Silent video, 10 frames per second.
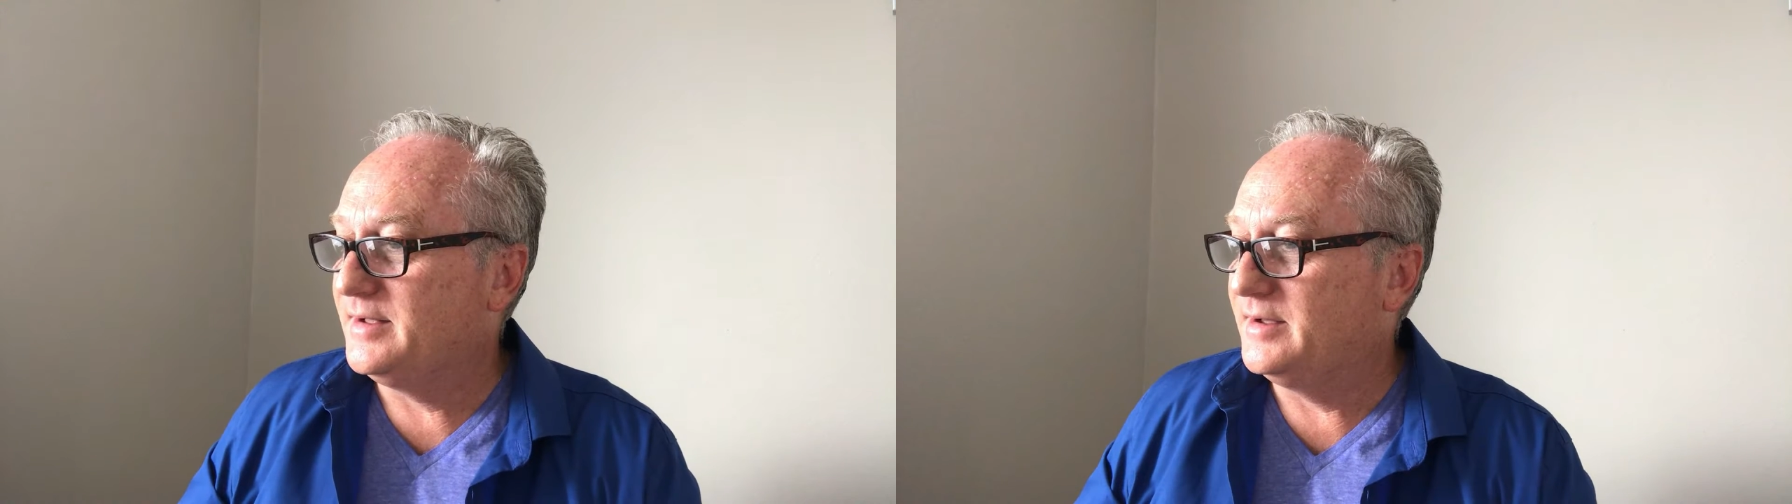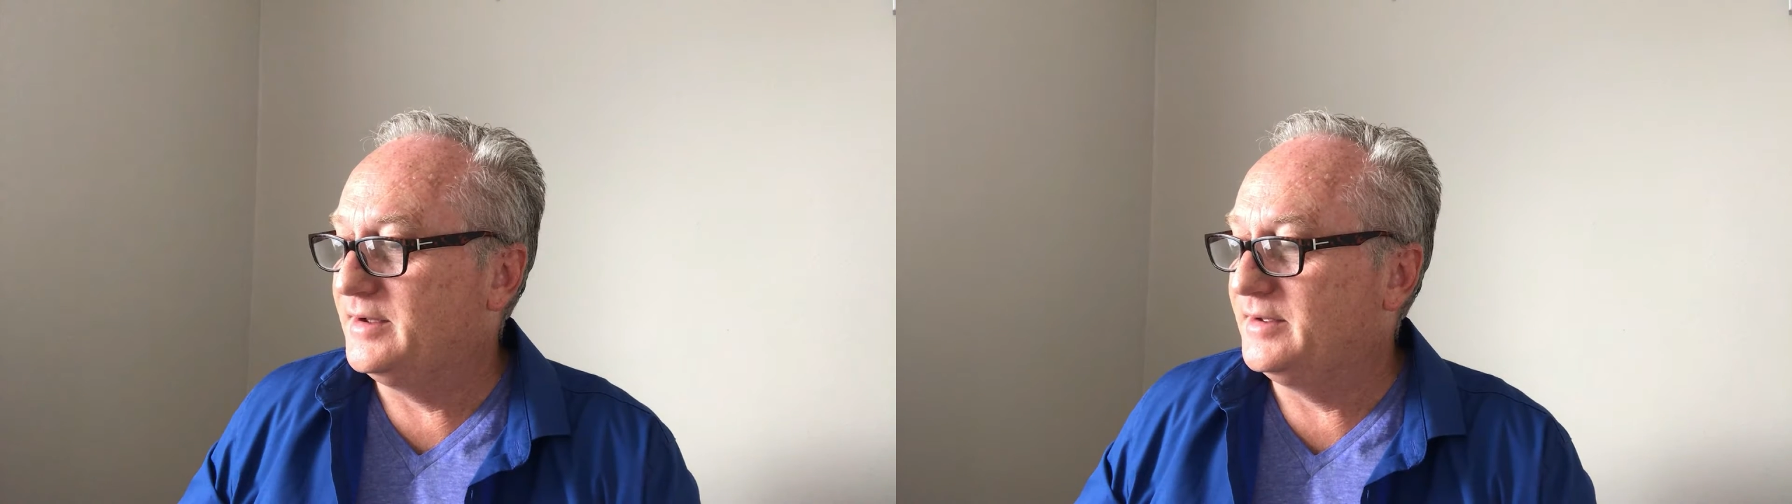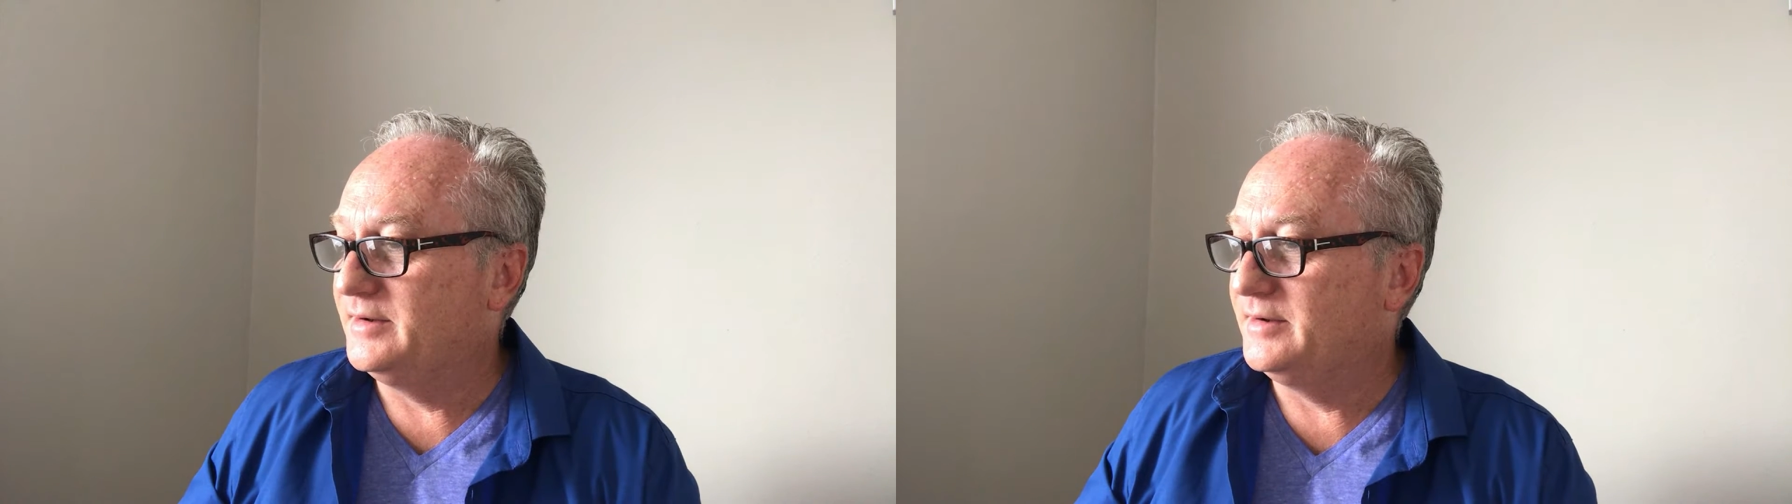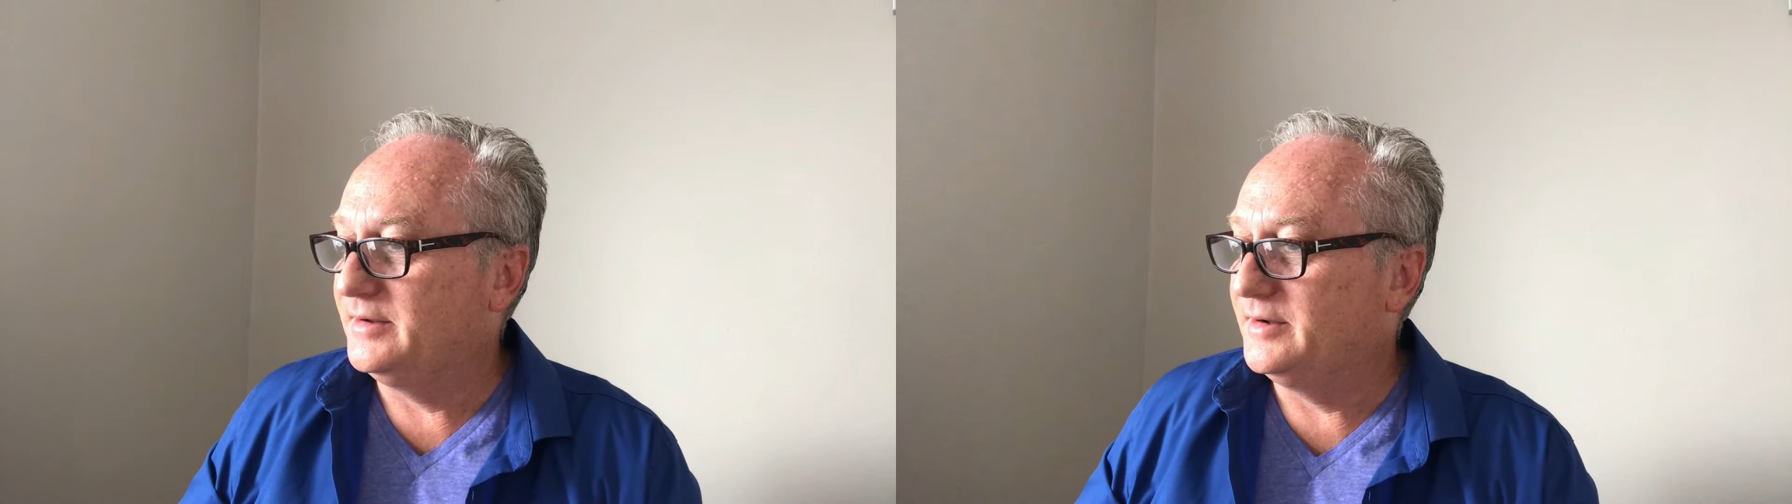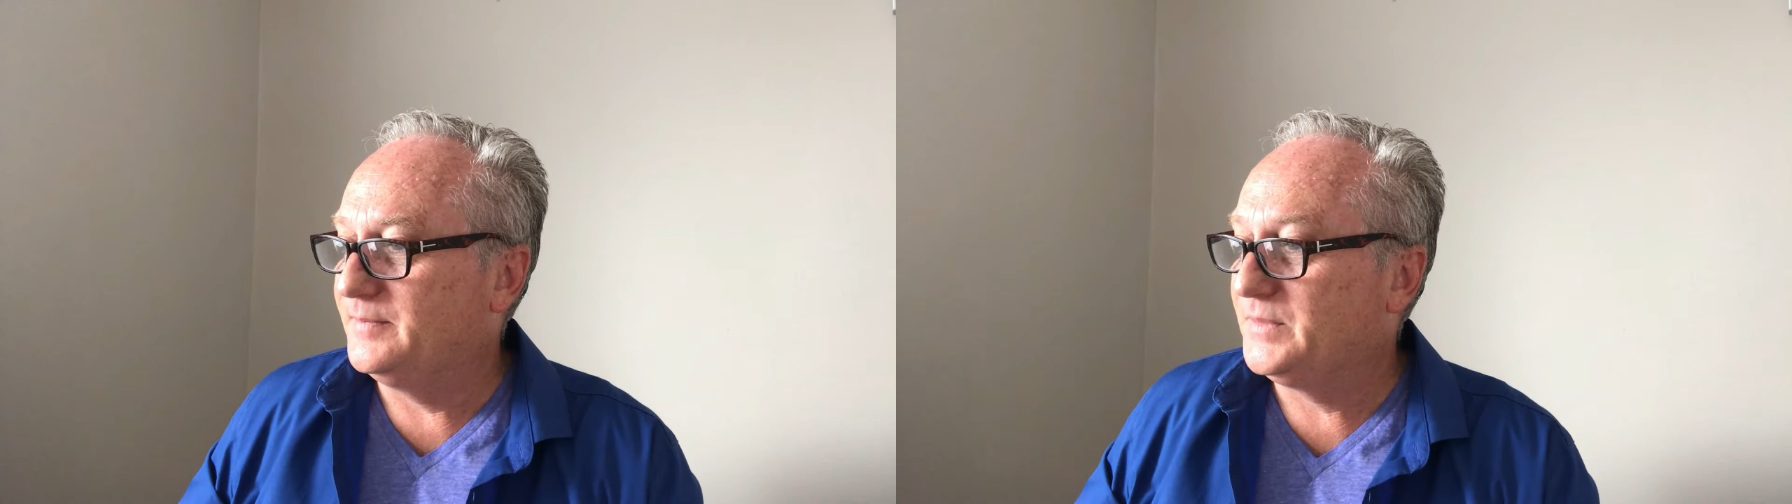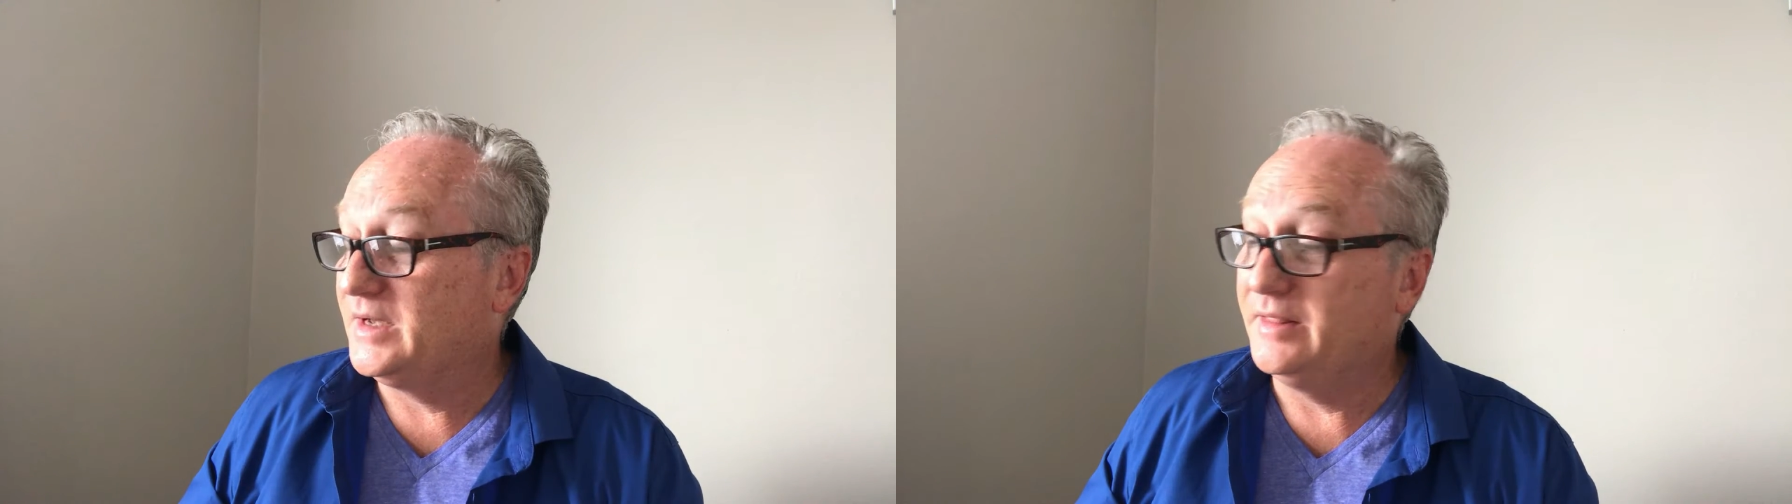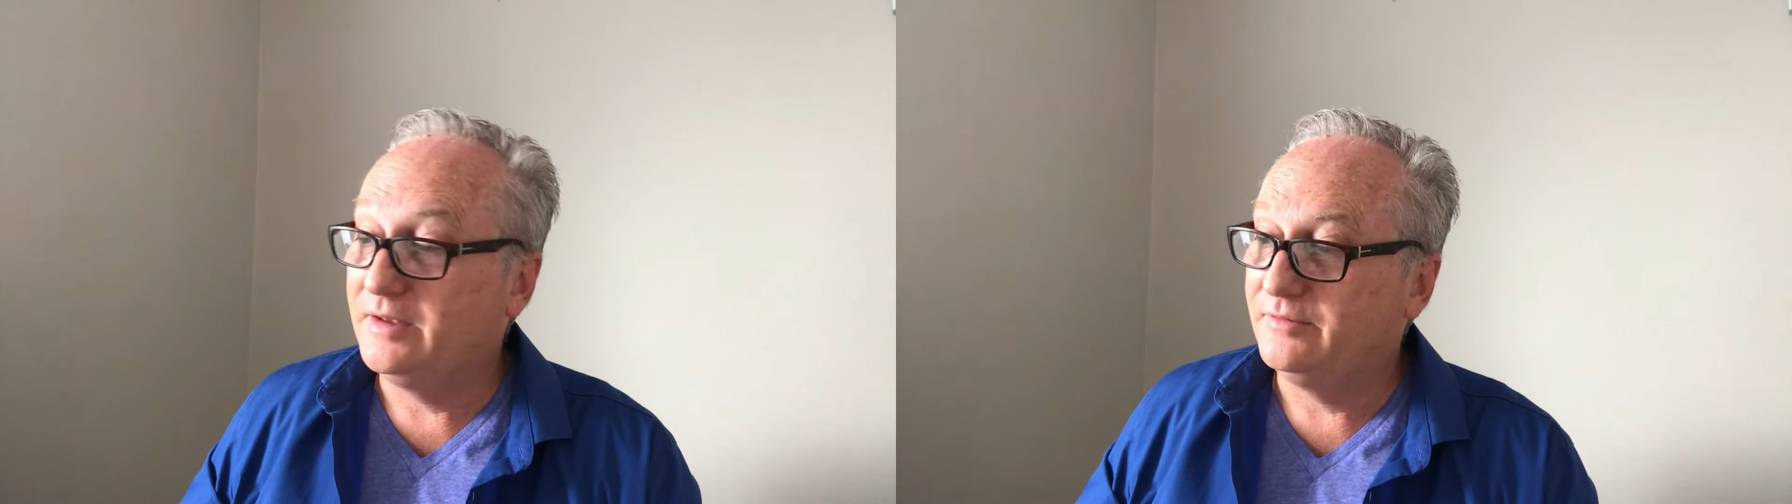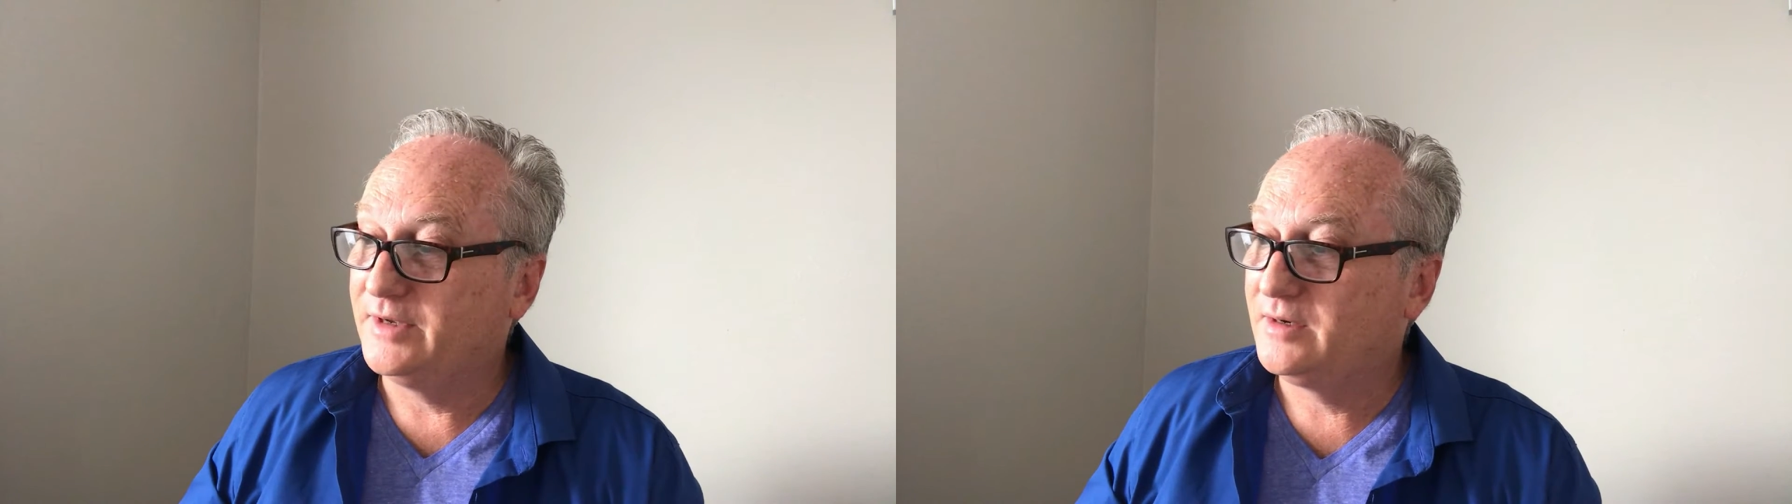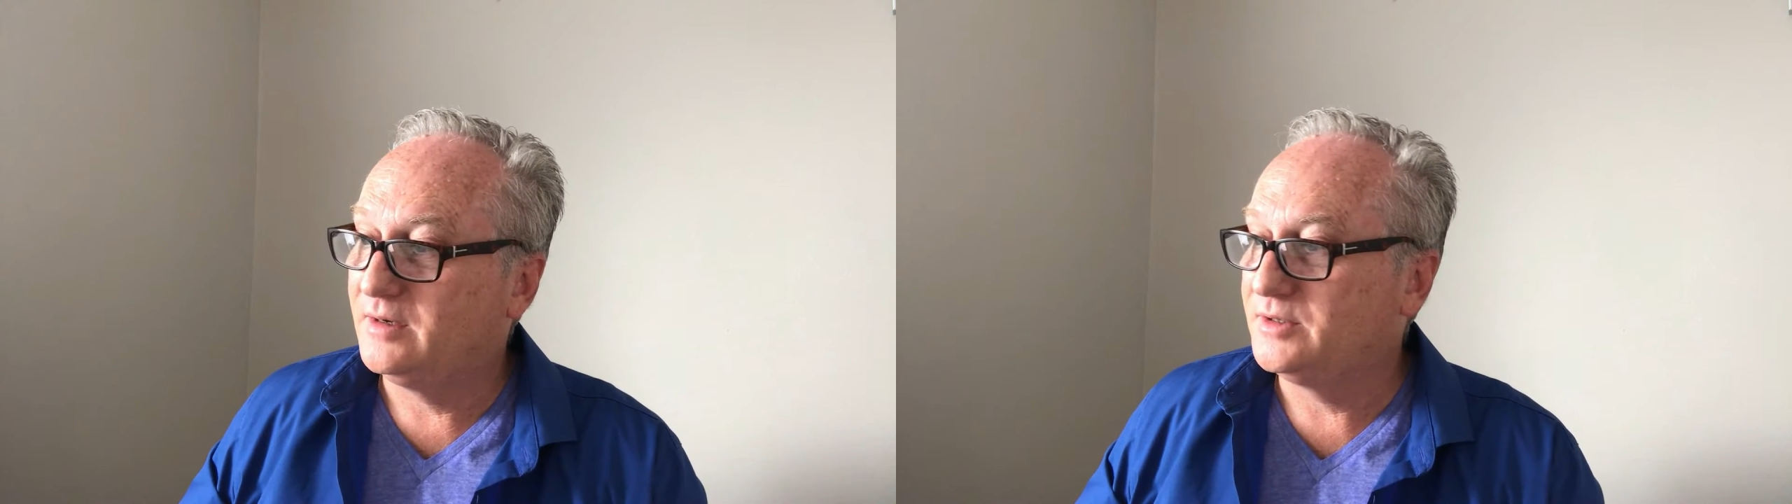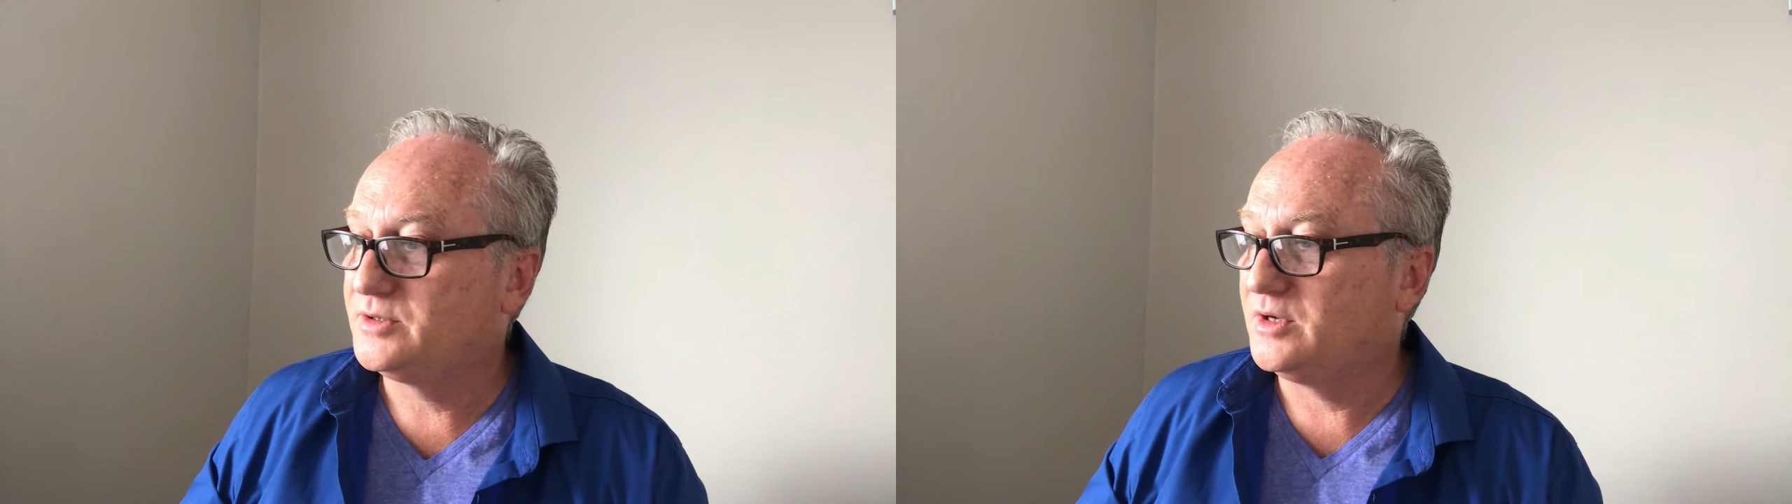And then
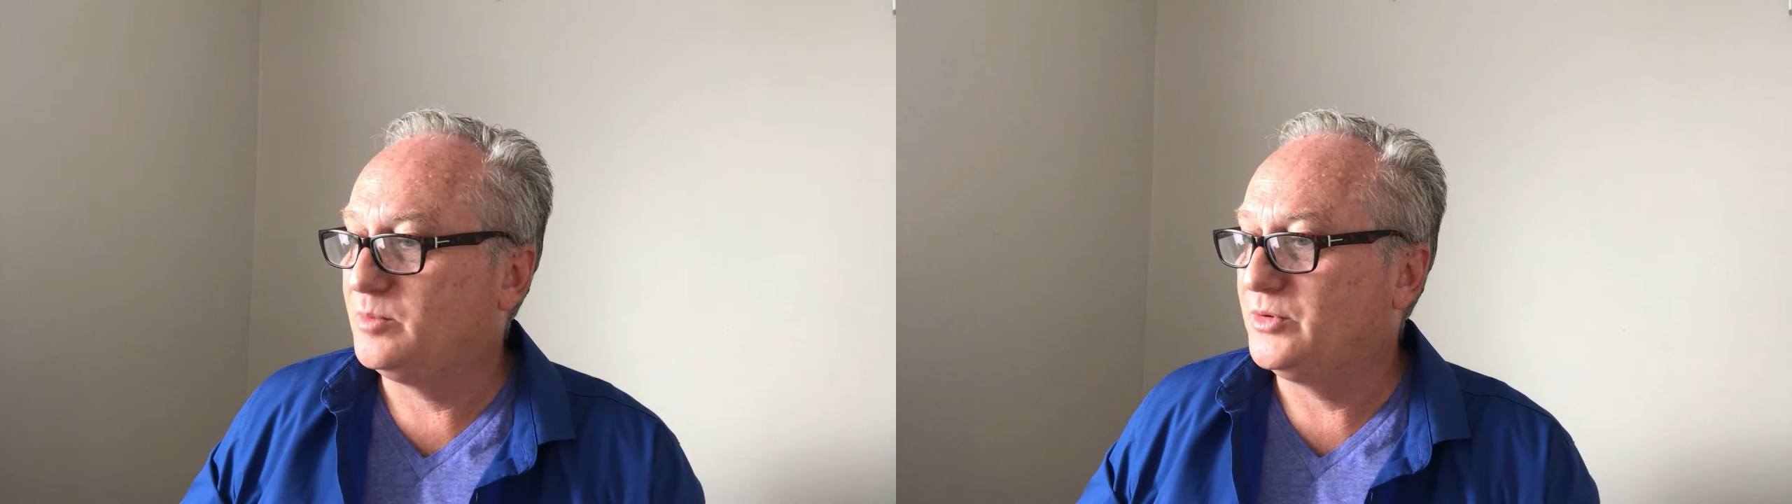Vettel and Stroll